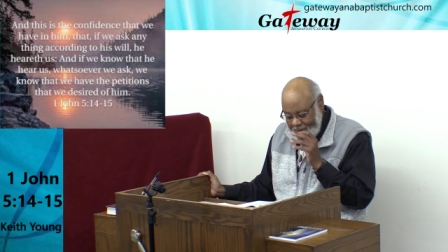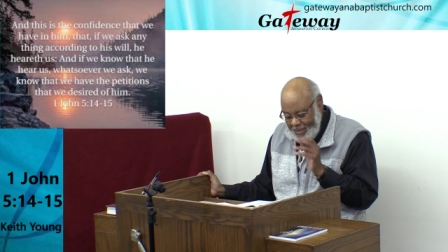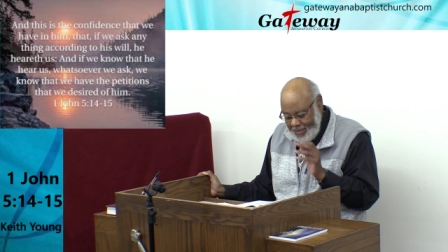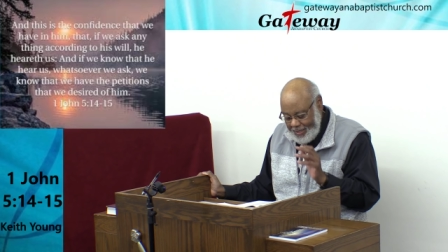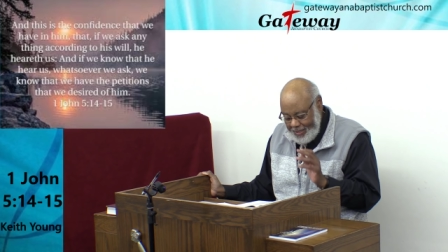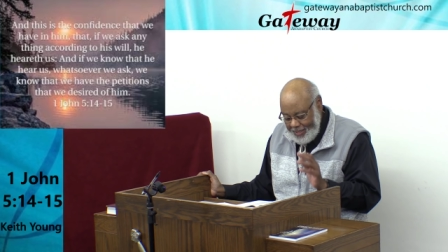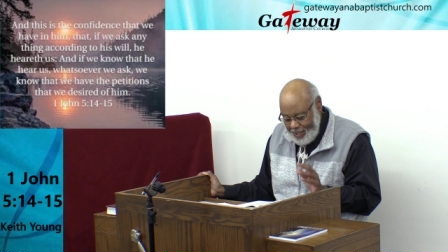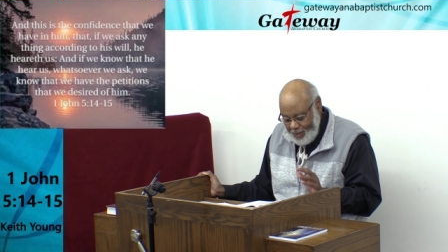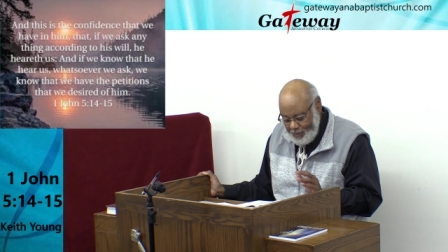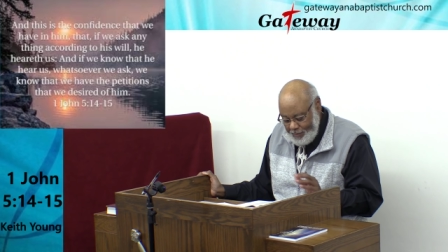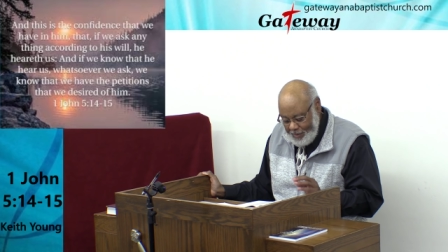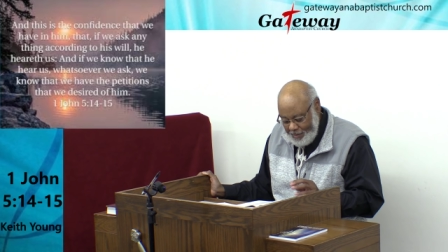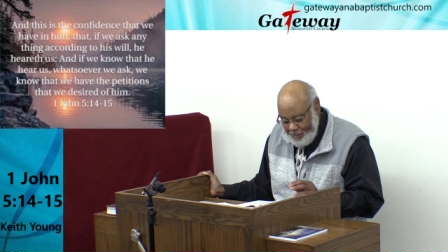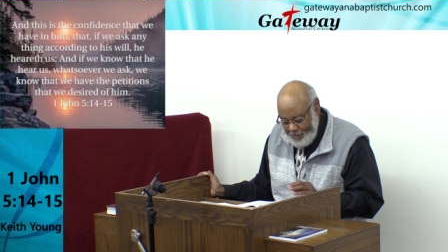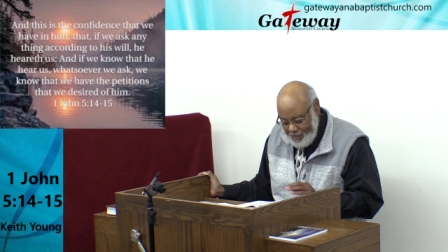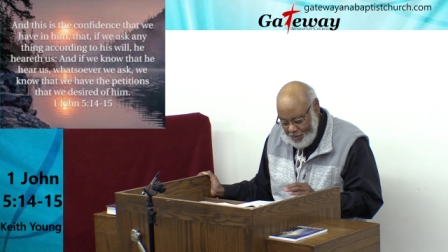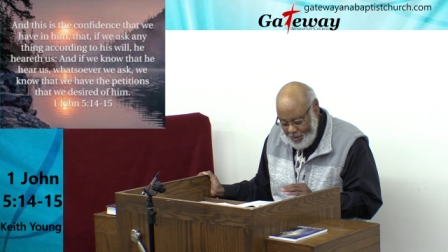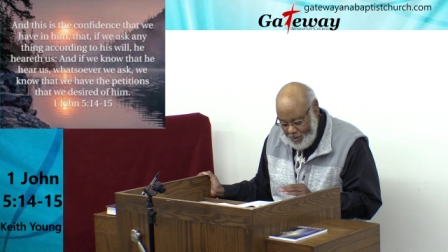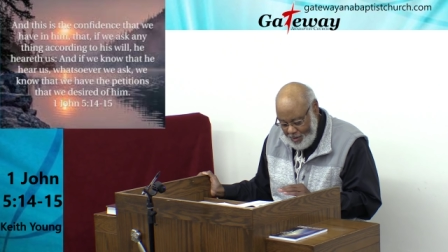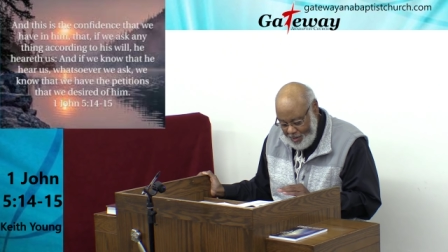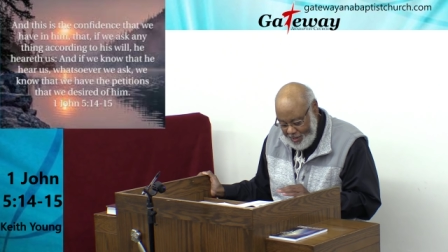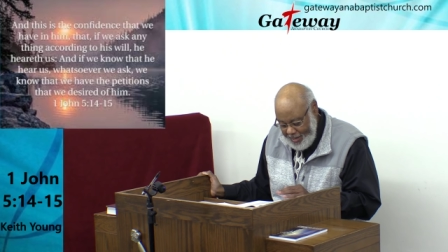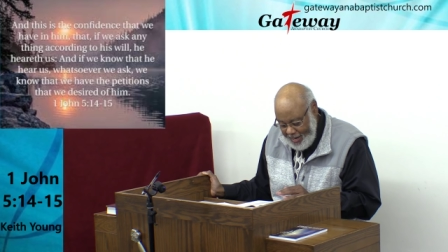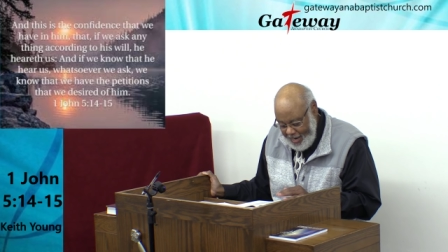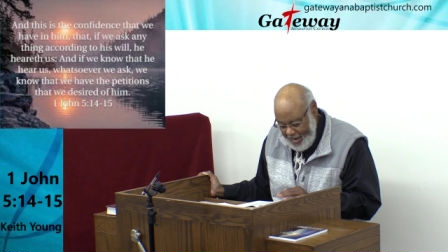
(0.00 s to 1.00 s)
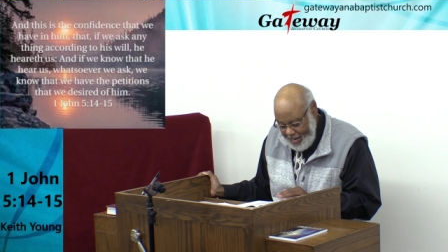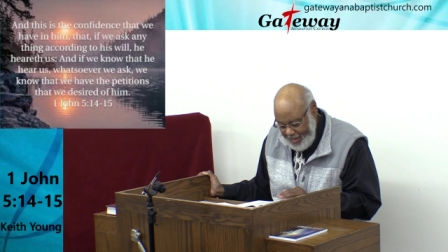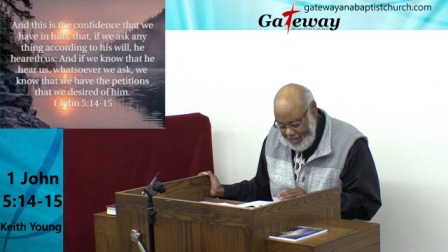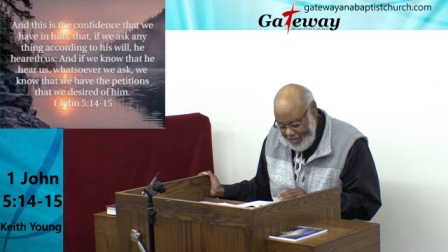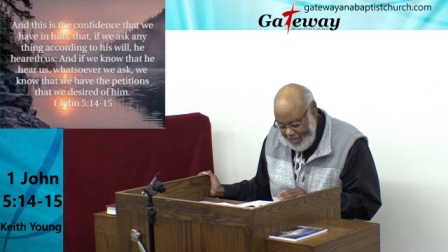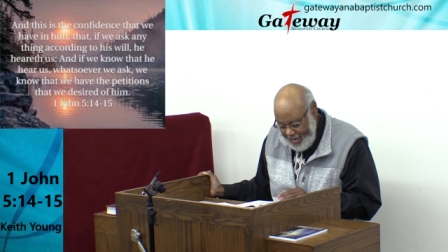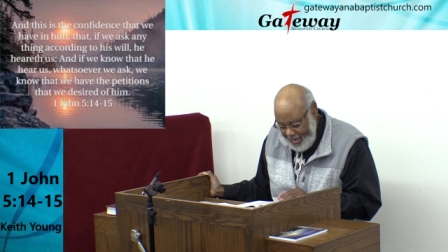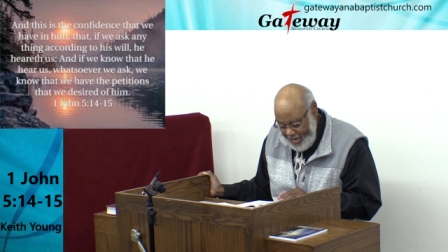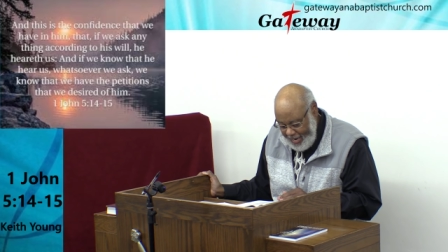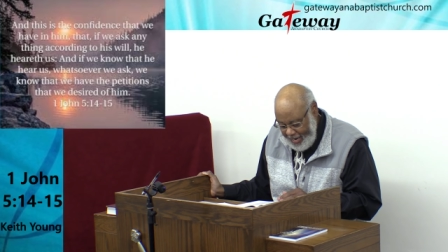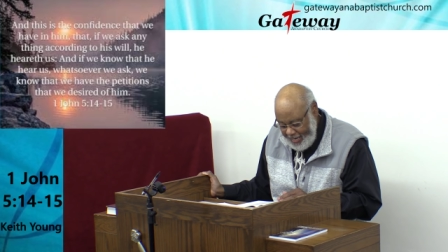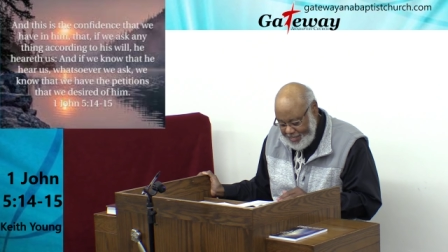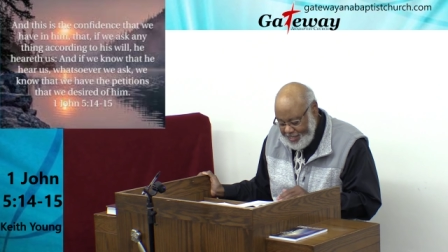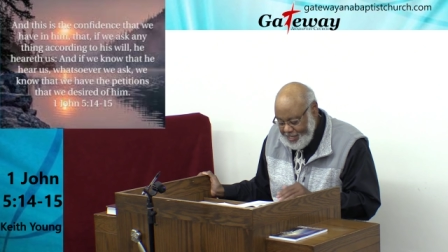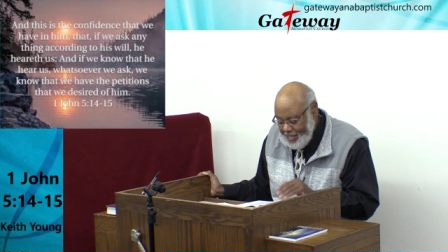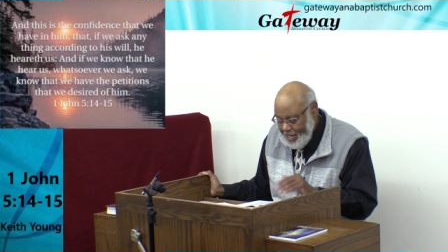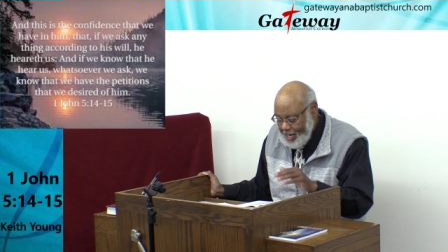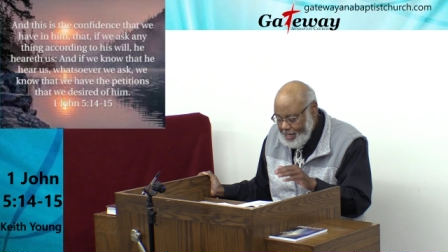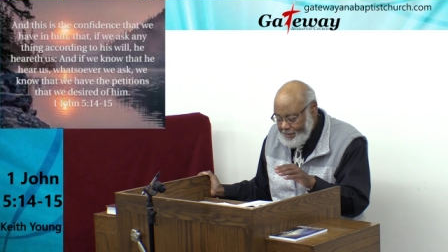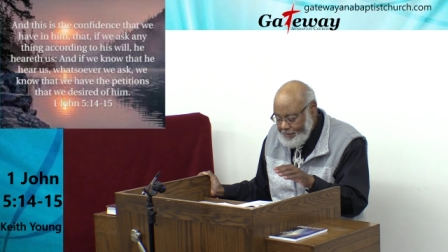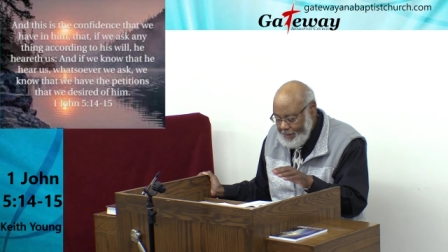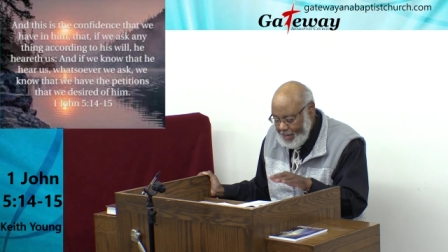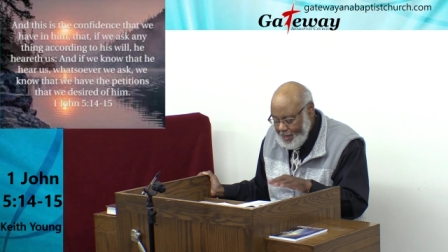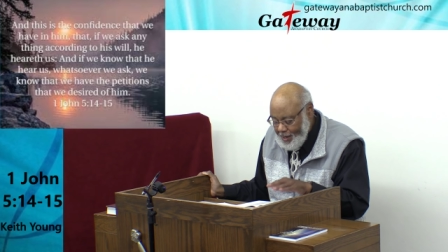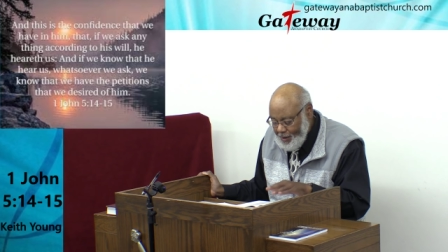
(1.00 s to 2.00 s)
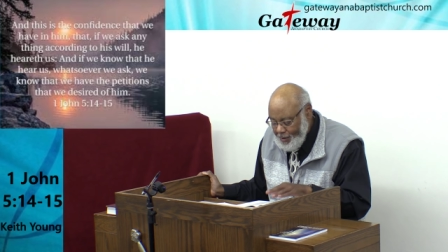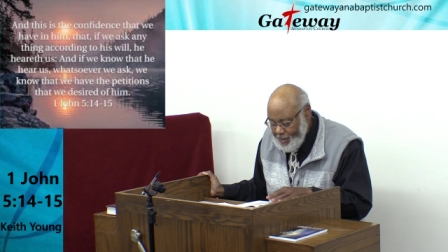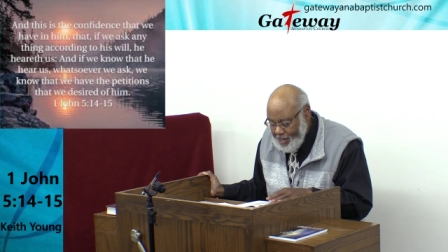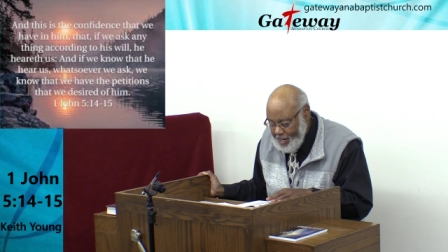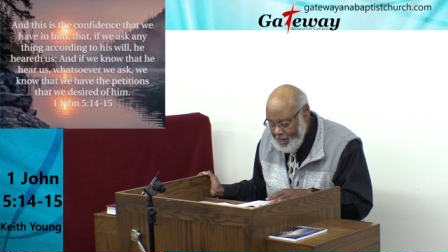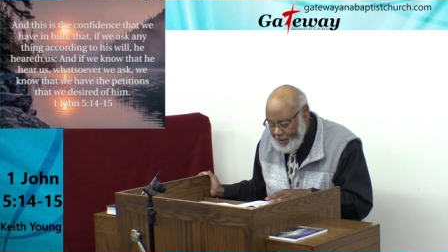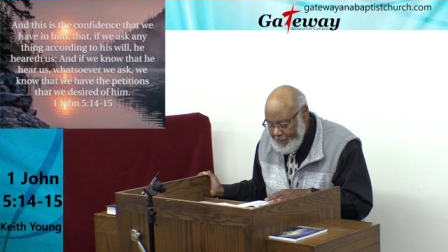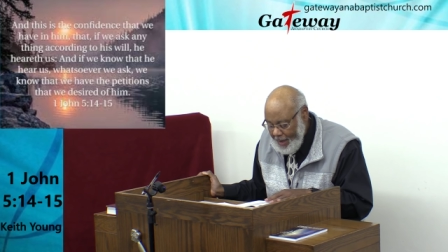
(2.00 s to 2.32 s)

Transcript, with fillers: a little bit more in that land tell them they're going to